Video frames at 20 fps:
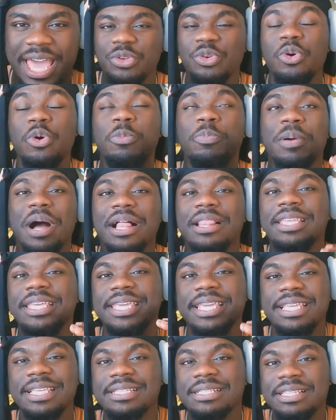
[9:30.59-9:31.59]
You'll
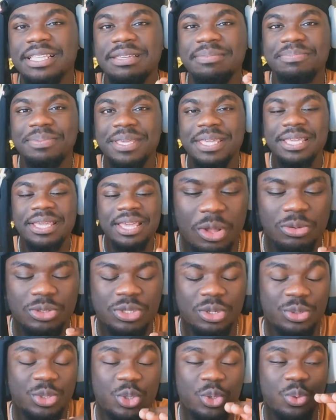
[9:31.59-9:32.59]
probably easily be
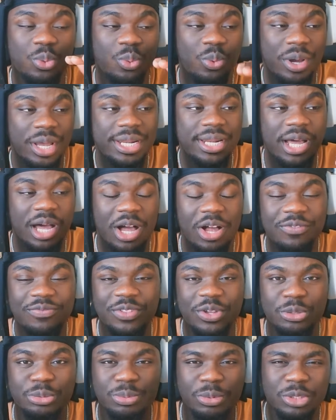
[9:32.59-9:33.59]
closer to one of
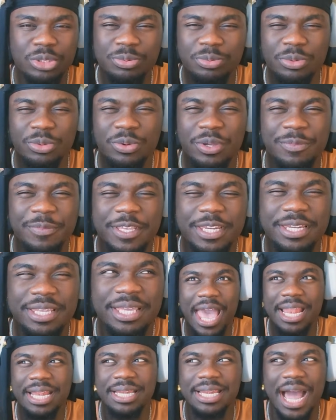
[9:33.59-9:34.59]
those multiple women
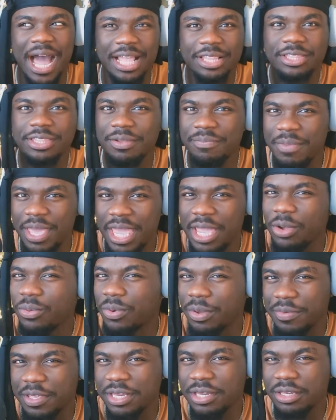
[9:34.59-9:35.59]
and not the main
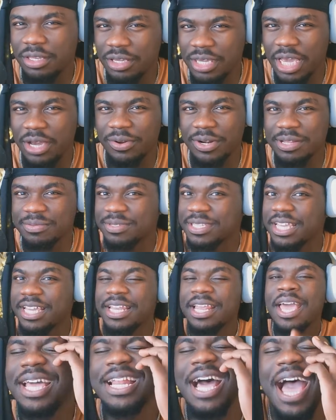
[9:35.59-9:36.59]
woman. You get what I'm
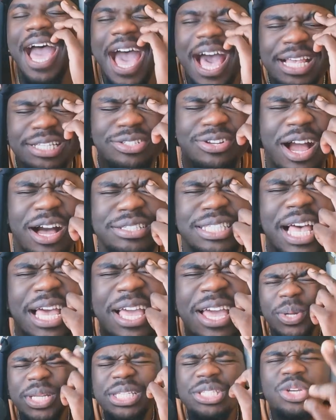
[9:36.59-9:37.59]
saying? And I asked her, I was
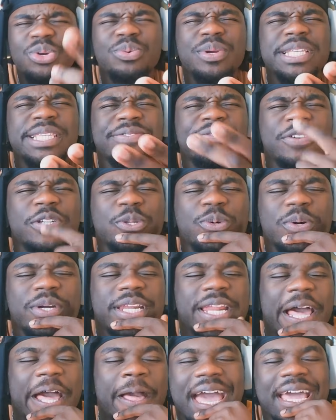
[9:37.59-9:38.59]
like, what is your reason for
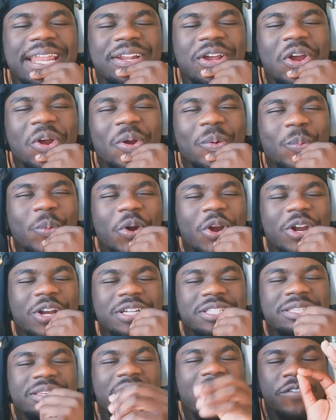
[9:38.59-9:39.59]
doing that? And her
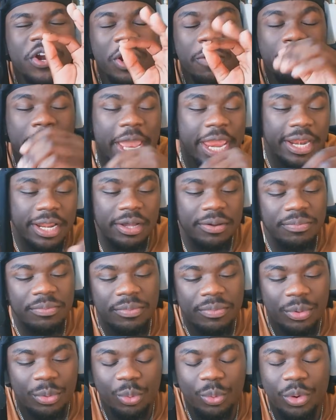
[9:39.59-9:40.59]
words
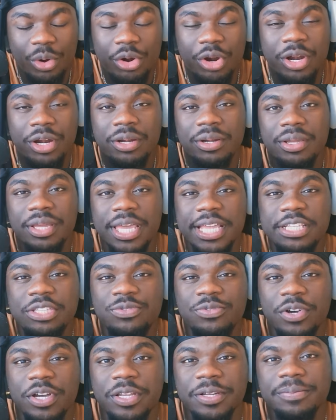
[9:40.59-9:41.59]
verbatim were, it's
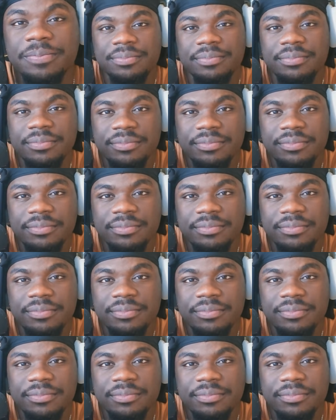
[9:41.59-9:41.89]
fun.